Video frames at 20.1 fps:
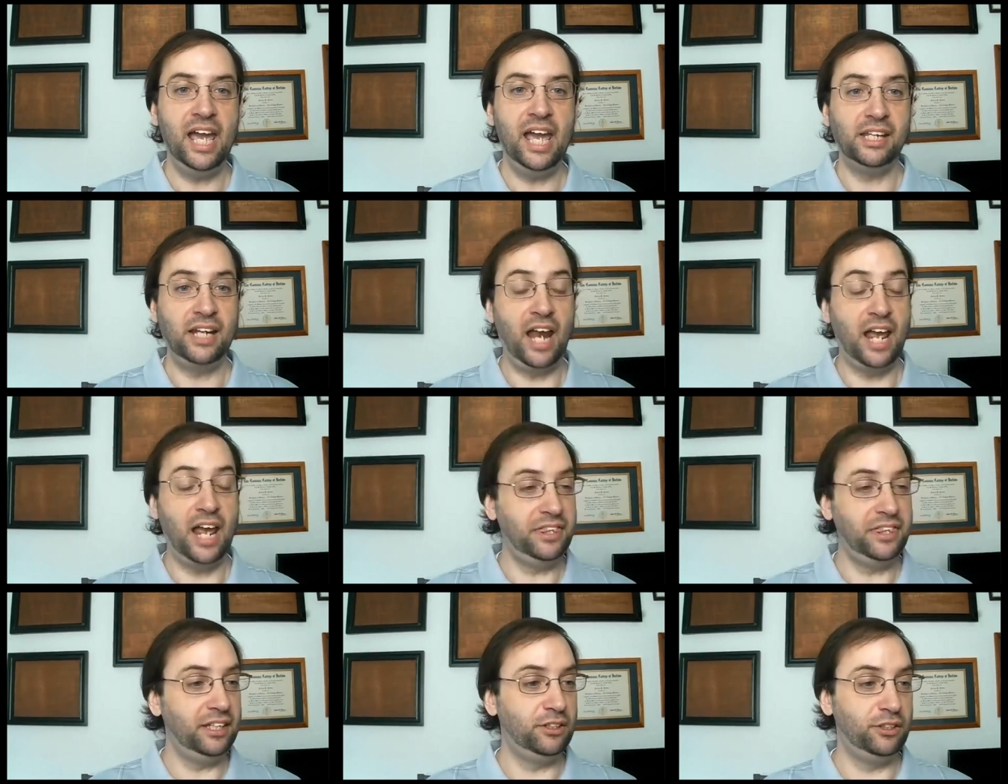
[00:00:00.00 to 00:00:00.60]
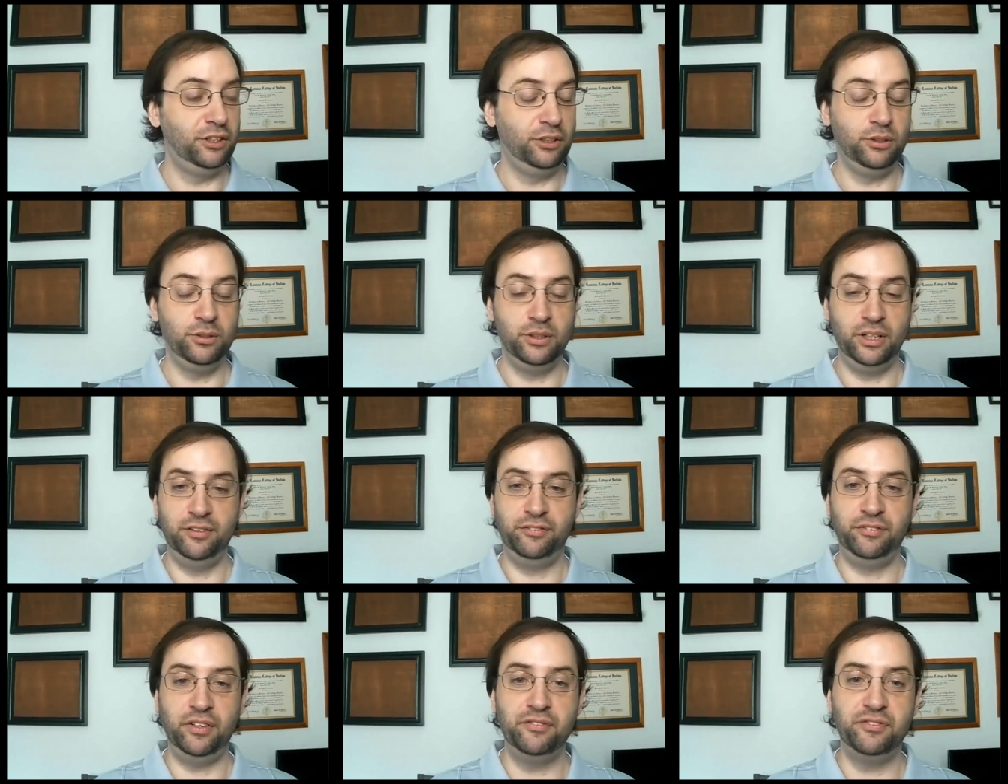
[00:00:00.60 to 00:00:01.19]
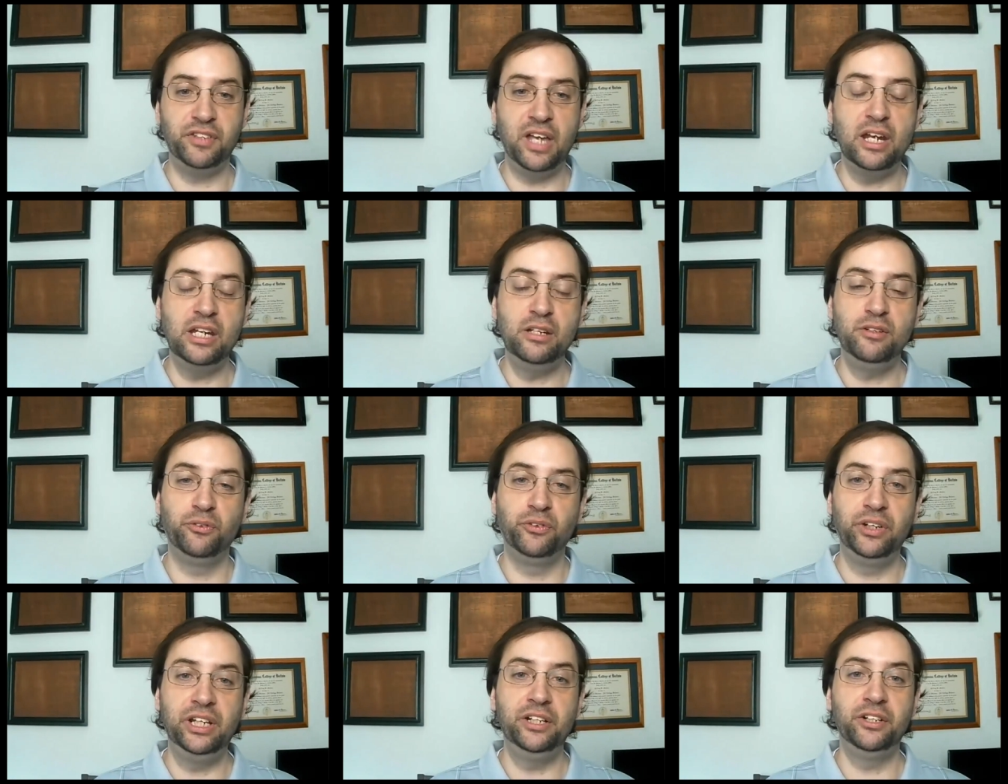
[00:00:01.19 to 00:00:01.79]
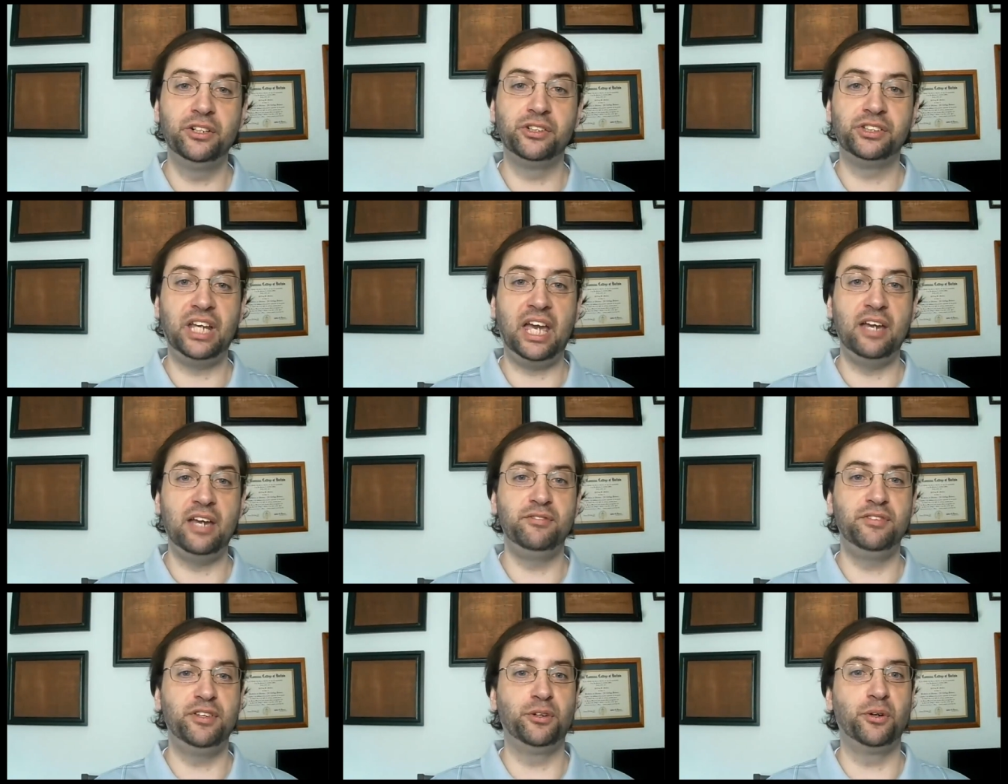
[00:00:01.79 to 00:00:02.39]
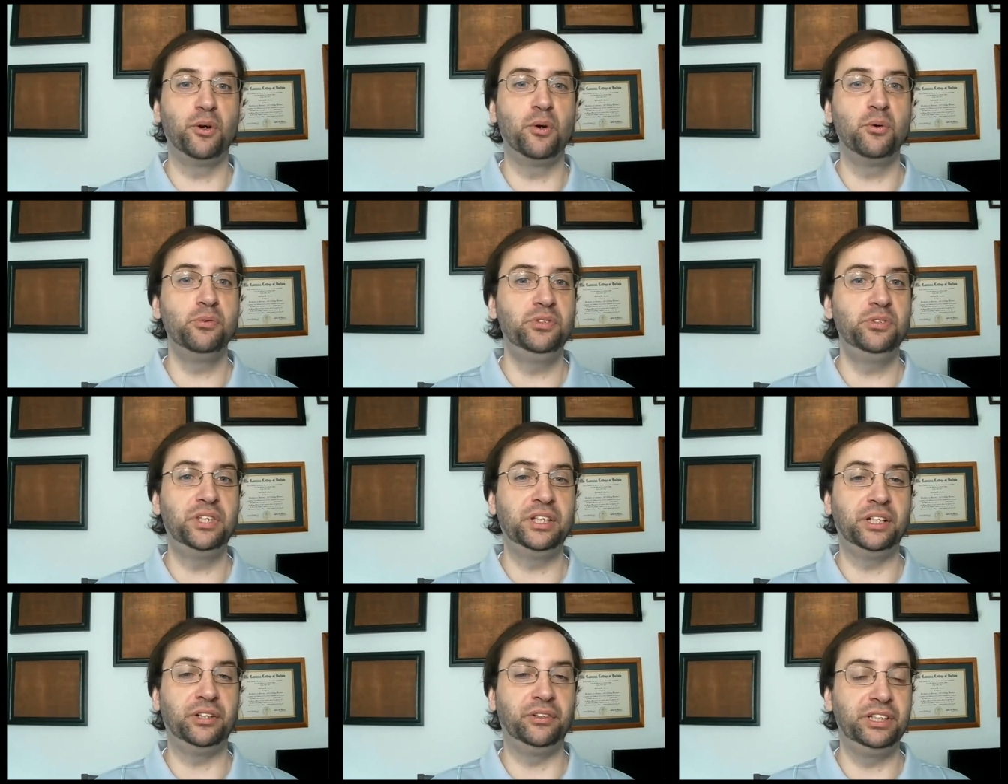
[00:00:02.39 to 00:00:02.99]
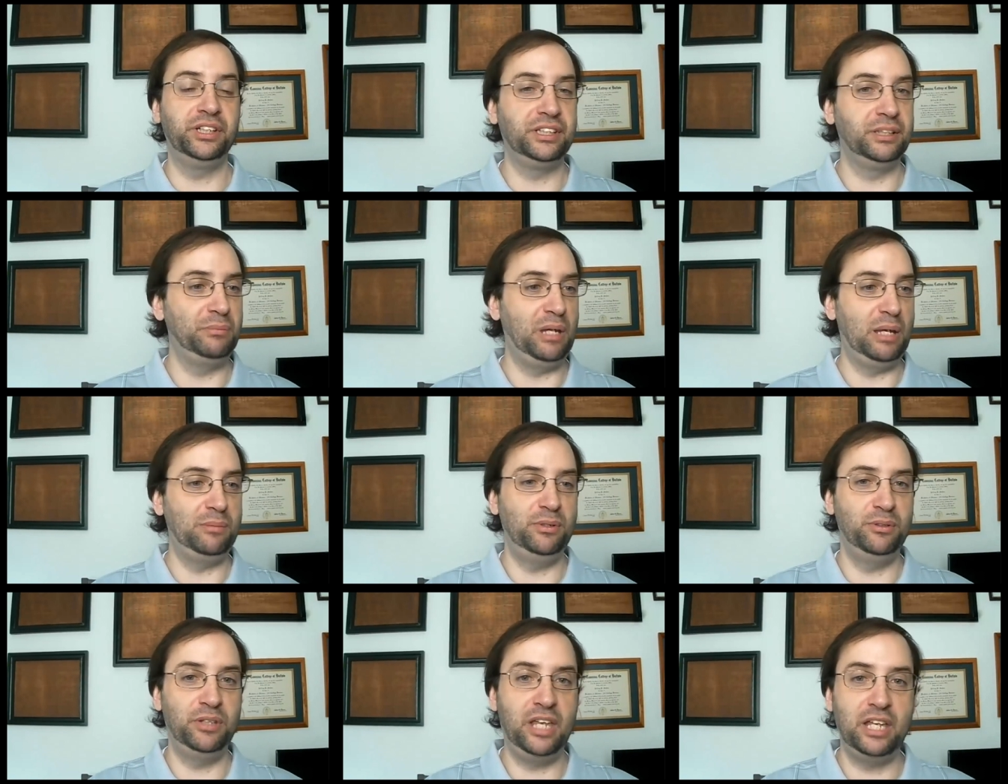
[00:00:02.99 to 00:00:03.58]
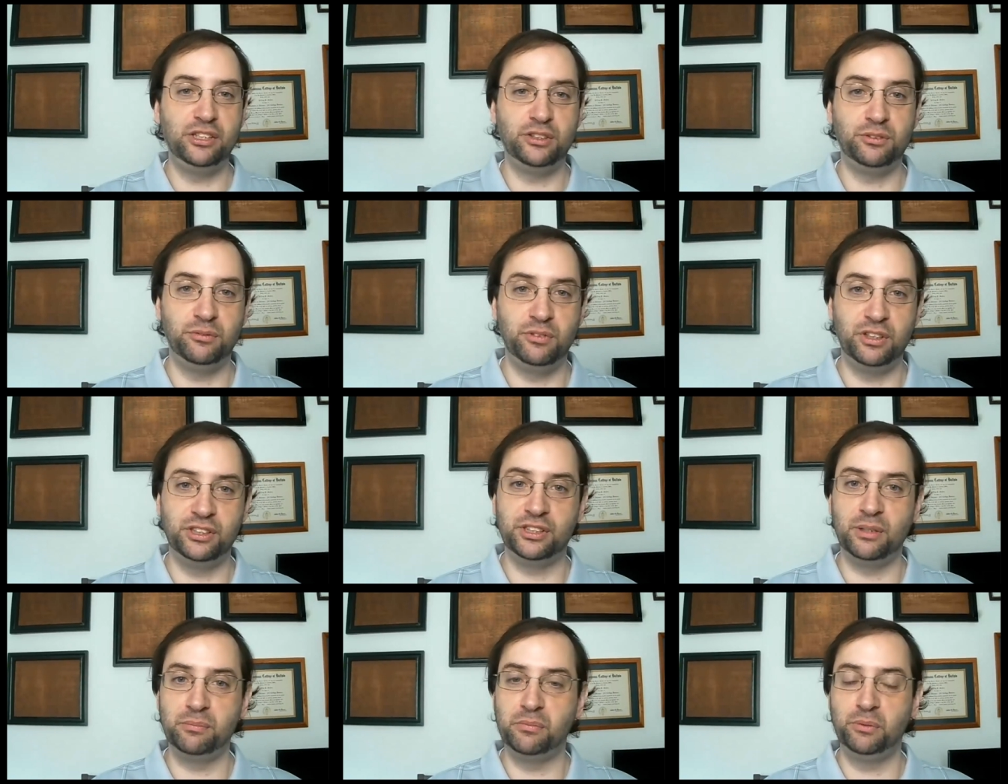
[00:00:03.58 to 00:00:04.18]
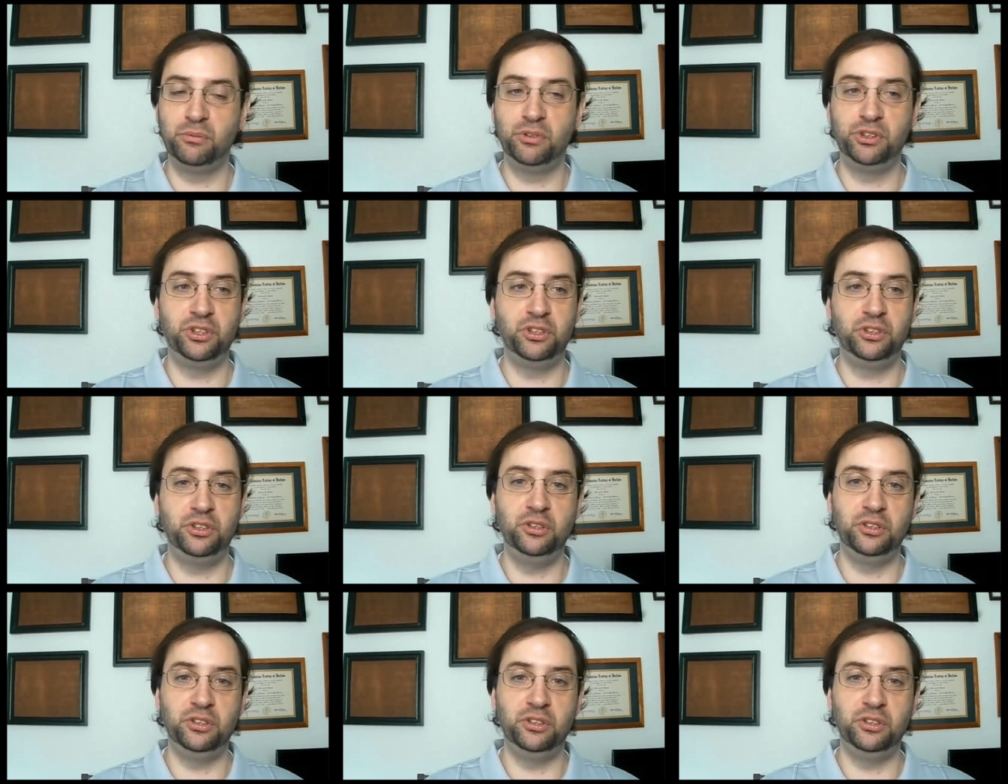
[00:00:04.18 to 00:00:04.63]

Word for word: and I think you know if, if any readers have their own theories, maybe that's, that's something we should do.